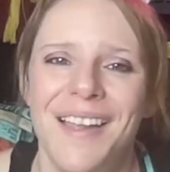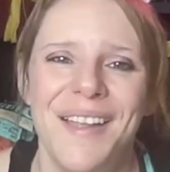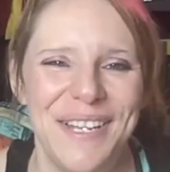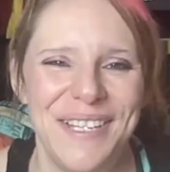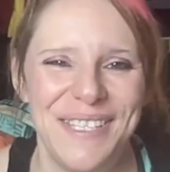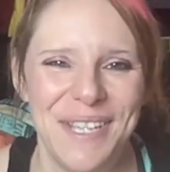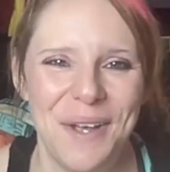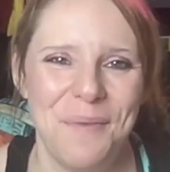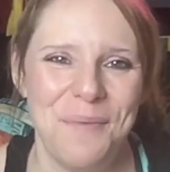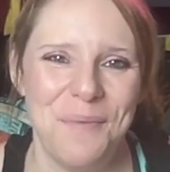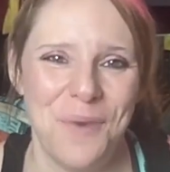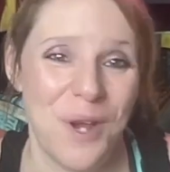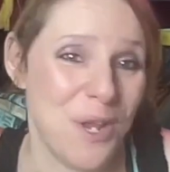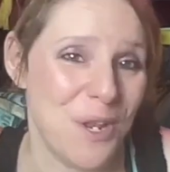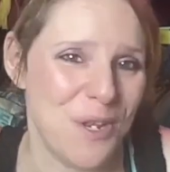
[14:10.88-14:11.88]
So
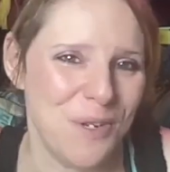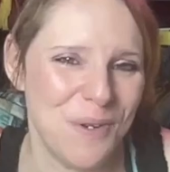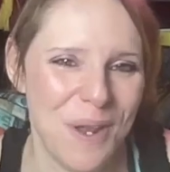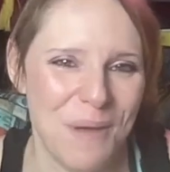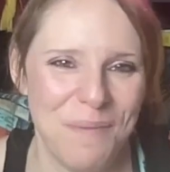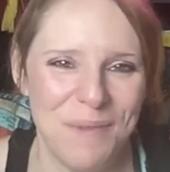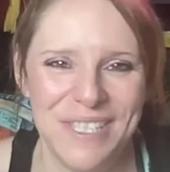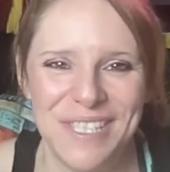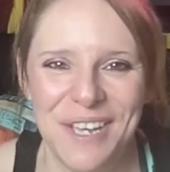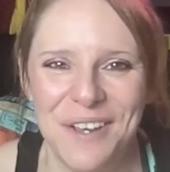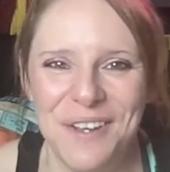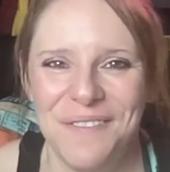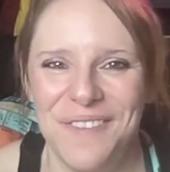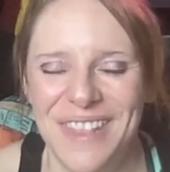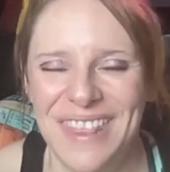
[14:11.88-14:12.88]
we're going to do an
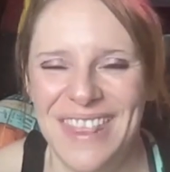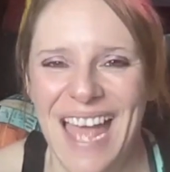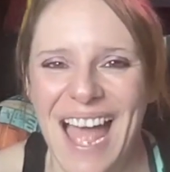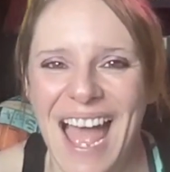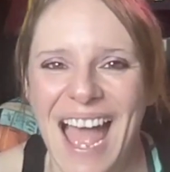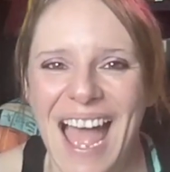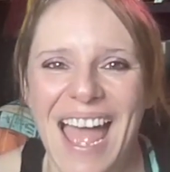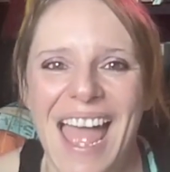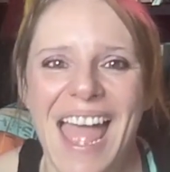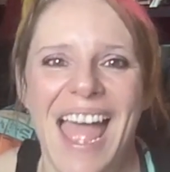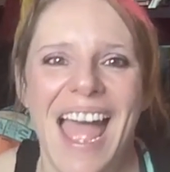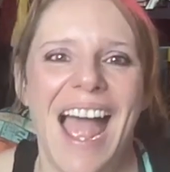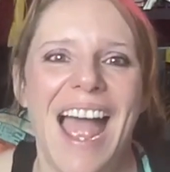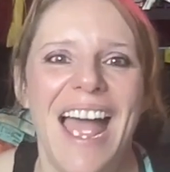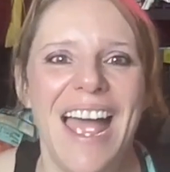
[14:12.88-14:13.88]
episode with that.
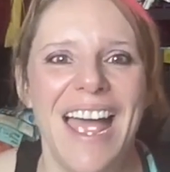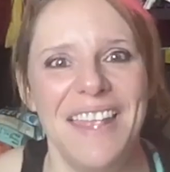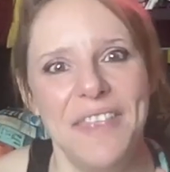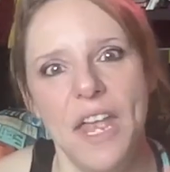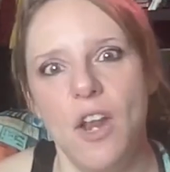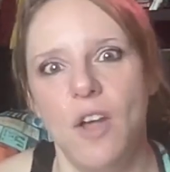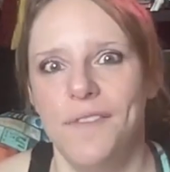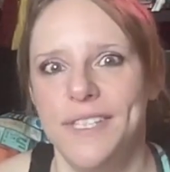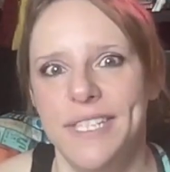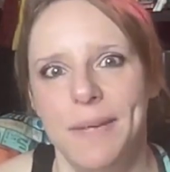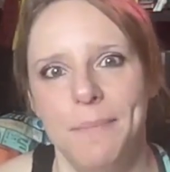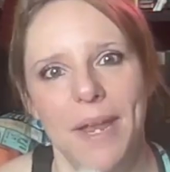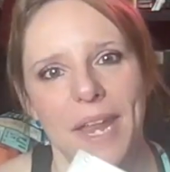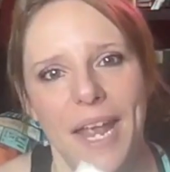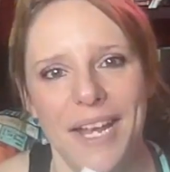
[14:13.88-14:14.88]
And then obviously
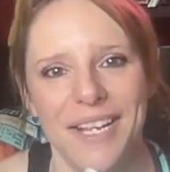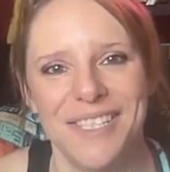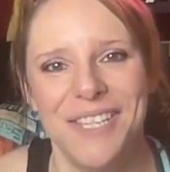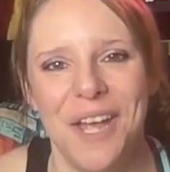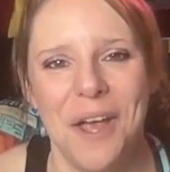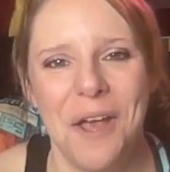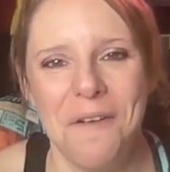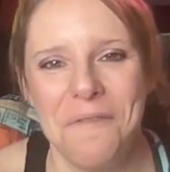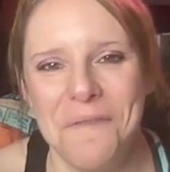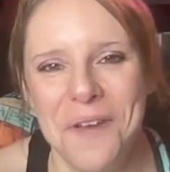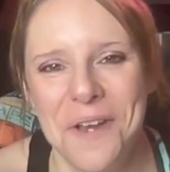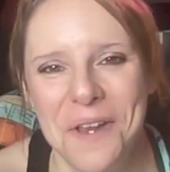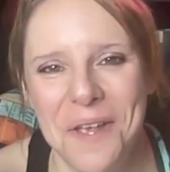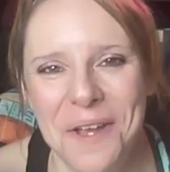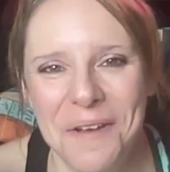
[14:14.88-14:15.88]
my next
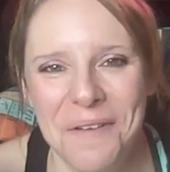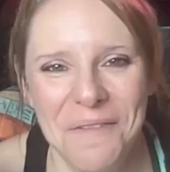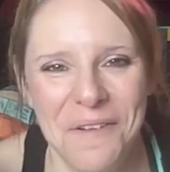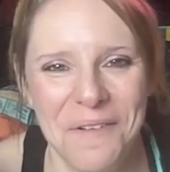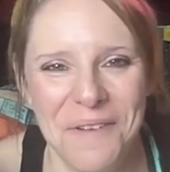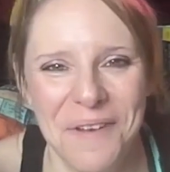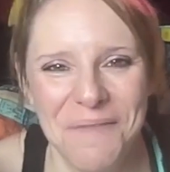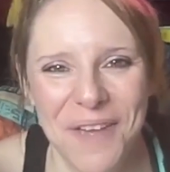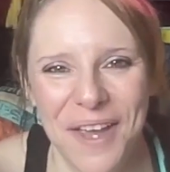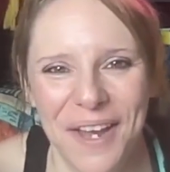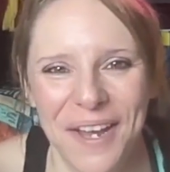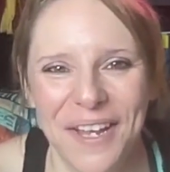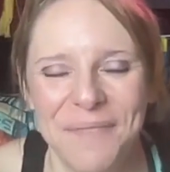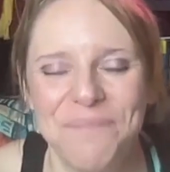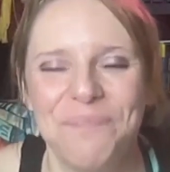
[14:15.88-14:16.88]
Read Like Rory
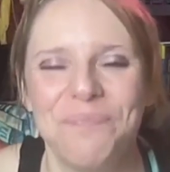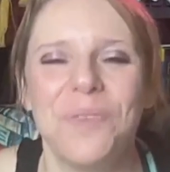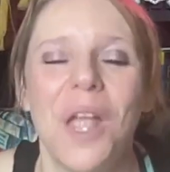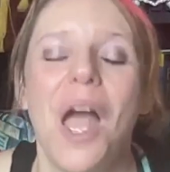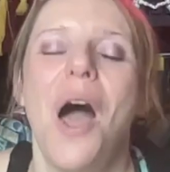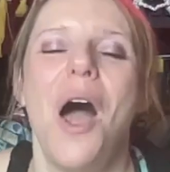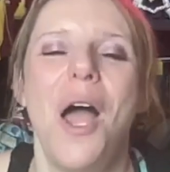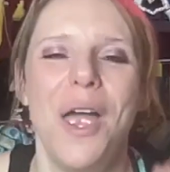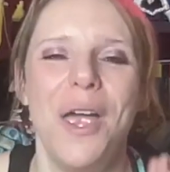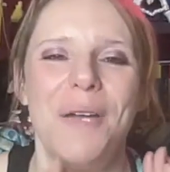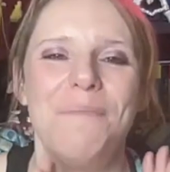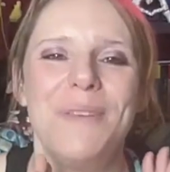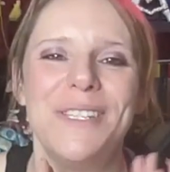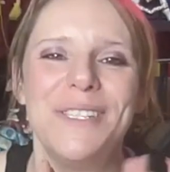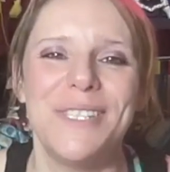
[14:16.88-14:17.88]
bag.
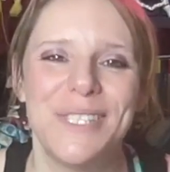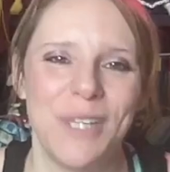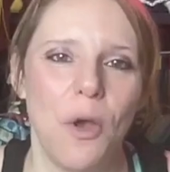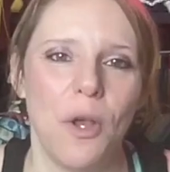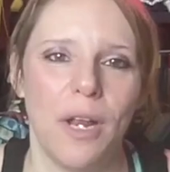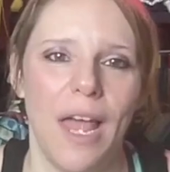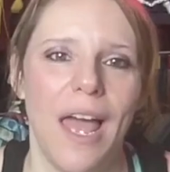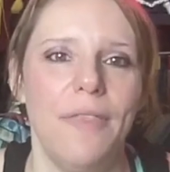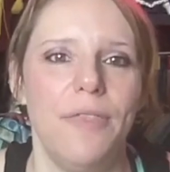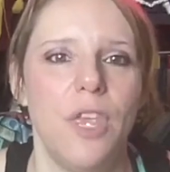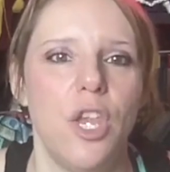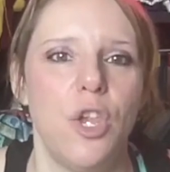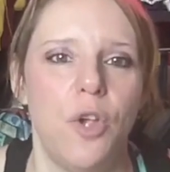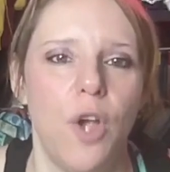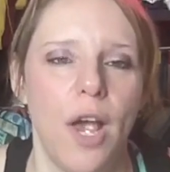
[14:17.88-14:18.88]
I'm so glad
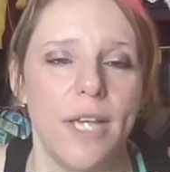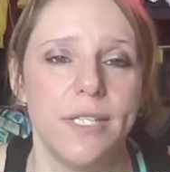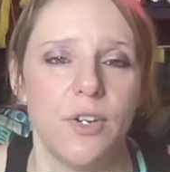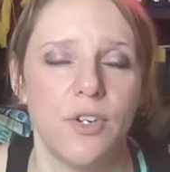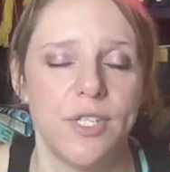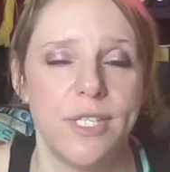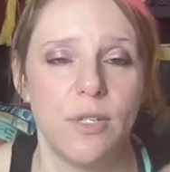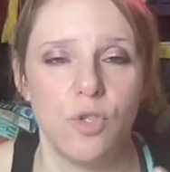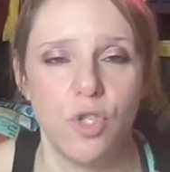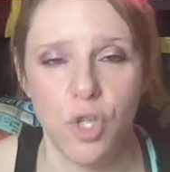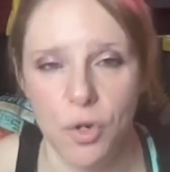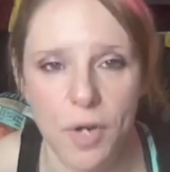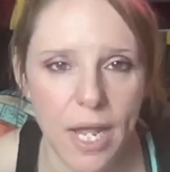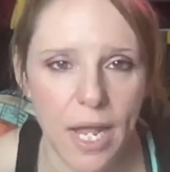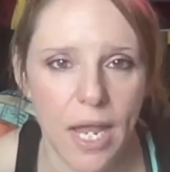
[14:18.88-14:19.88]
that you guys are still
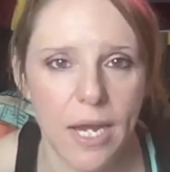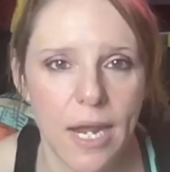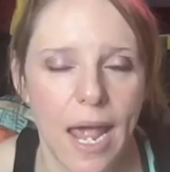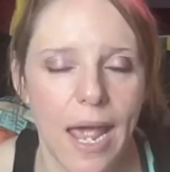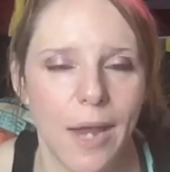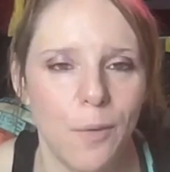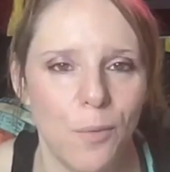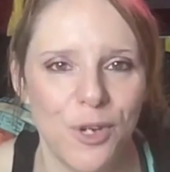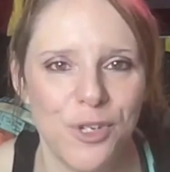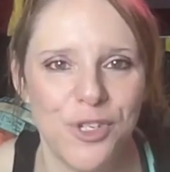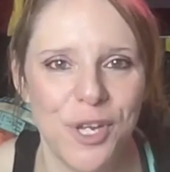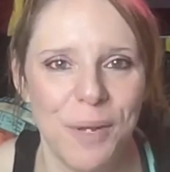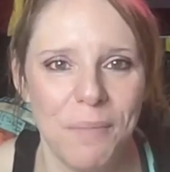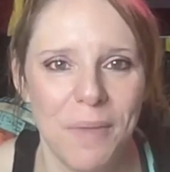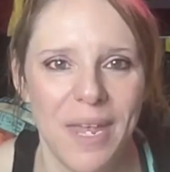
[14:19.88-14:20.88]
tuning in and
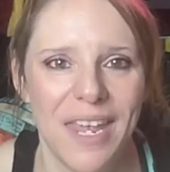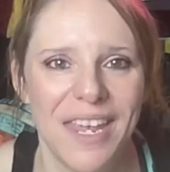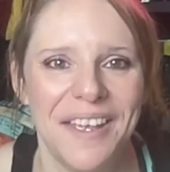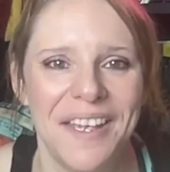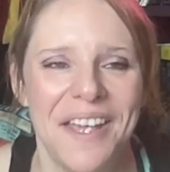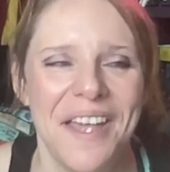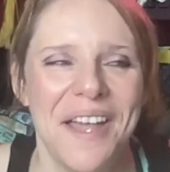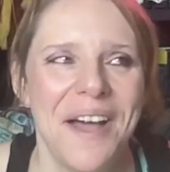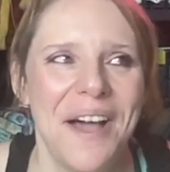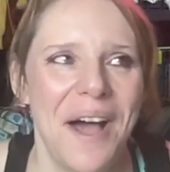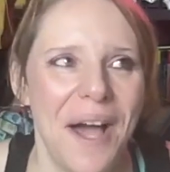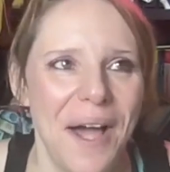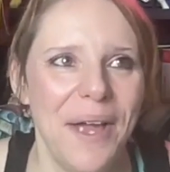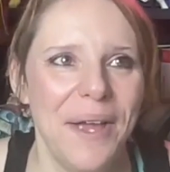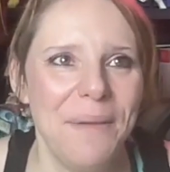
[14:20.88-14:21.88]
watching me.
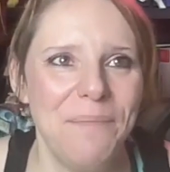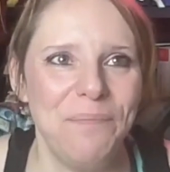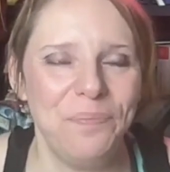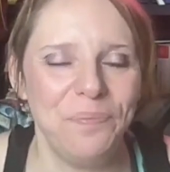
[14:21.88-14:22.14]
I'm